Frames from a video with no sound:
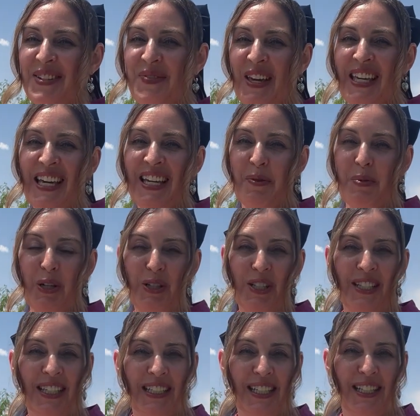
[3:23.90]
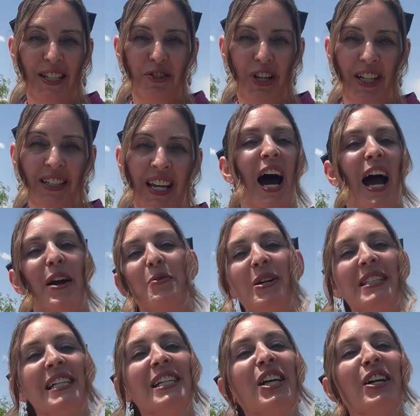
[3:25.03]
in making a purchasing decision. I want
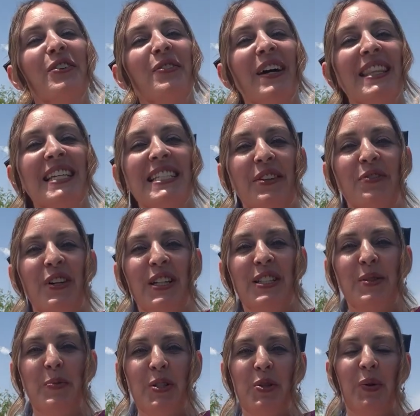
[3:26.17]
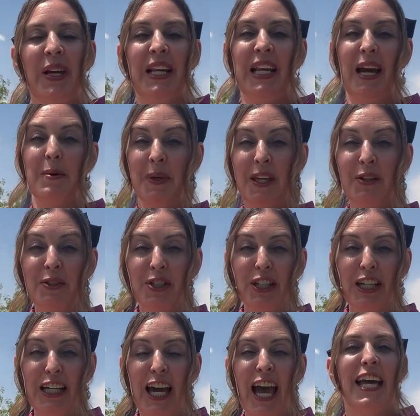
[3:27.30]
to clarify the difference between a PUD